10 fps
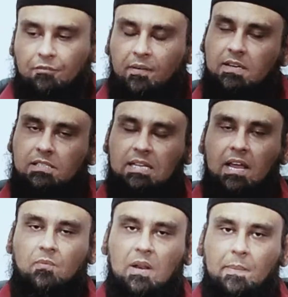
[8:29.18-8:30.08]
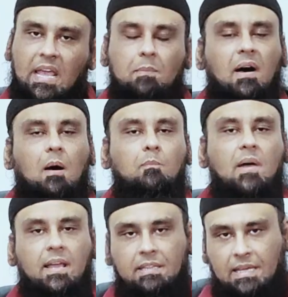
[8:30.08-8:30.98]
The first sign will be
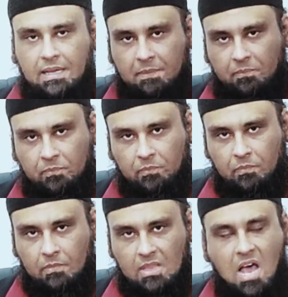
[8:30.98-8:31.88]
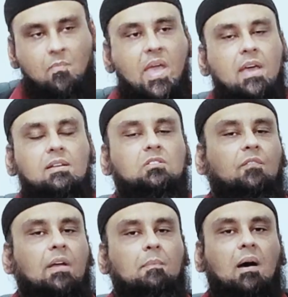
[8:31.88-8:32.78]
Imam Mahdi. The appearance
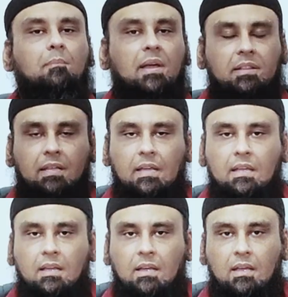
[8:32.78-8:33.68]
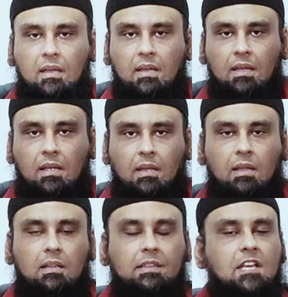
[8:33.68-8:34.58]
of Imam Mahdi.
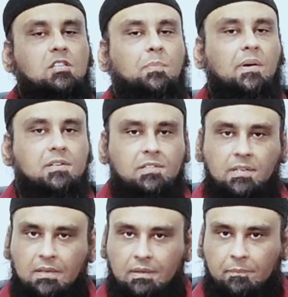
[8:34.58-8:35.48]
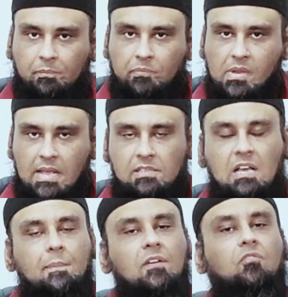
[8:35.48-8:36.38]
This person is
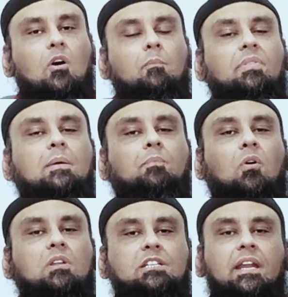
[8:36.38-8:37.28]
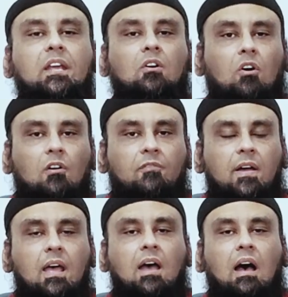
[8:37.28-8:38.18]
coming from the progeny of
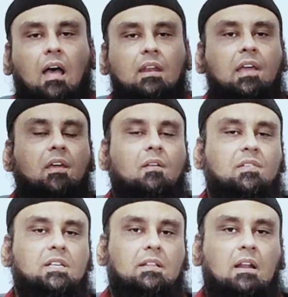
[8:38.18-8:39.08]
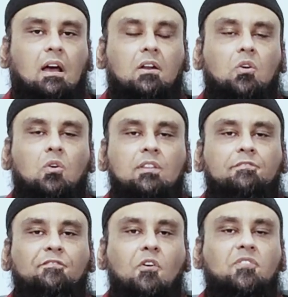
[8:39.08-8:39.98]
Ali radiyallahu anhu, the
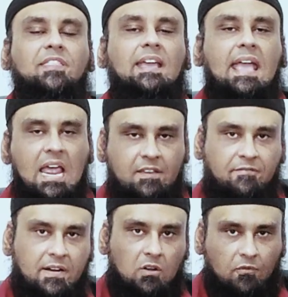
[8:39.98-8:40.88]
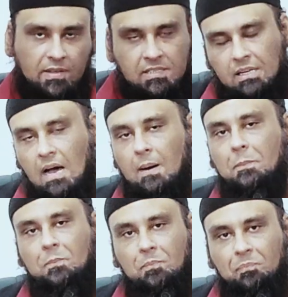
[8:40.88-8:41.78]
4th caliphate of
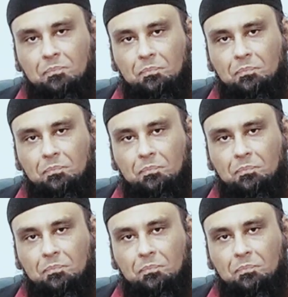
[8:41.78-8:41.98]
Islam.